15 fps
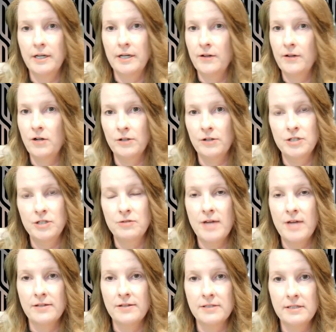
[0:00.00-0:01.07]
in the early
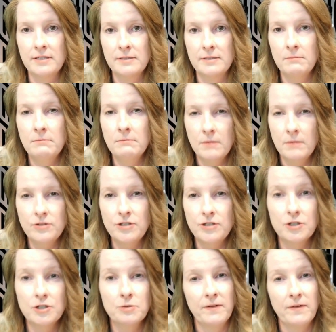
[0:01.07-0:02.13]
2000s.
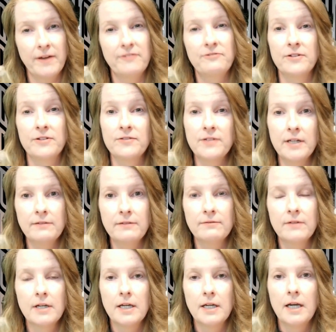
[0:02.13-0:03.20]
Most years we've had 50.
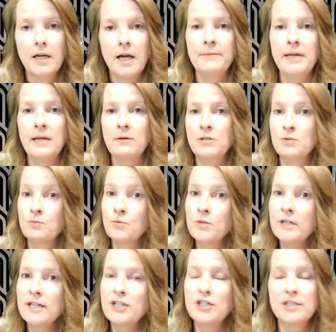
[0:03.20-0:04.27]
It was
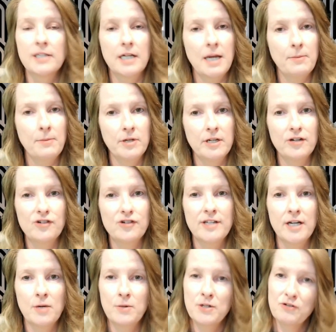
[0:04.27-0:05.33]
really just a couple years
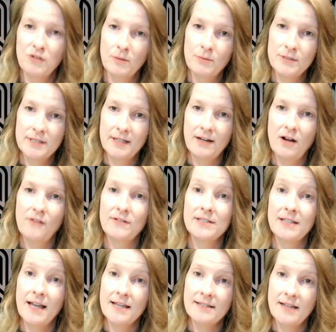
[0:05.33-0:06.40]
there when Trump was in
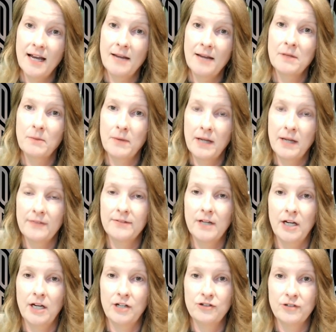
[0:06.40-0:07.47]
office last time that we got the
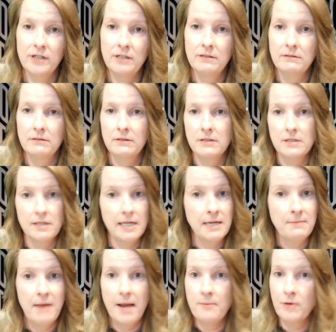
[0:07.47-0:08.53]
100. He
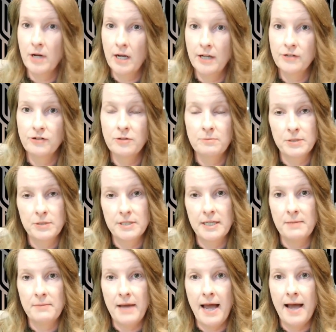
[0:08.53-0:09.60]
might bring
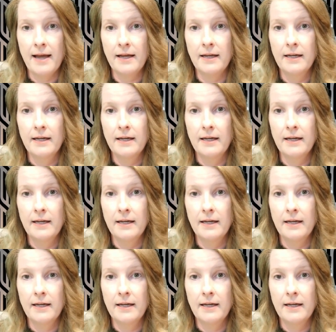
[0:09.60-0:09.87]
100% back.